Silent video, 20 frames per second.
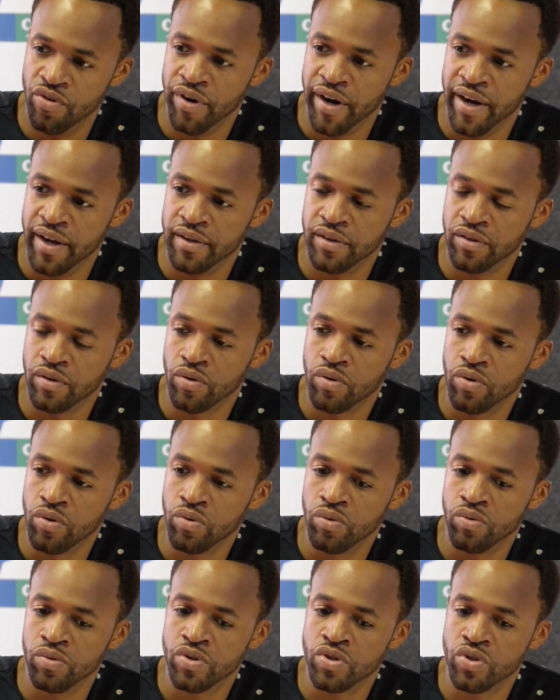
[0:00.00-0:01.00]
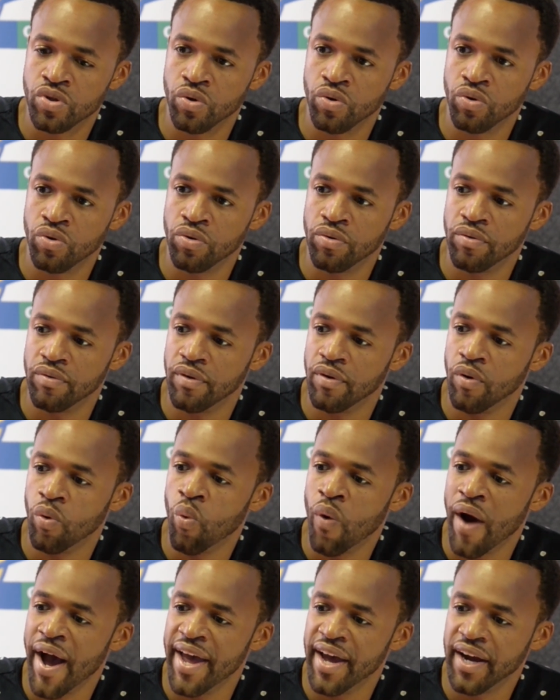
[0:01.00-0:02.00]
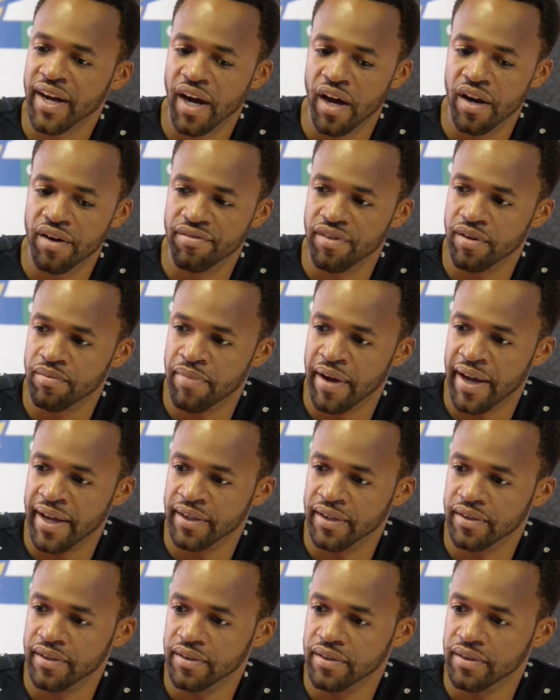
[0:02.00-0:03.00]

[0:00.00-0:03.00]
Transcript: Right. Cool. So why a carnival band?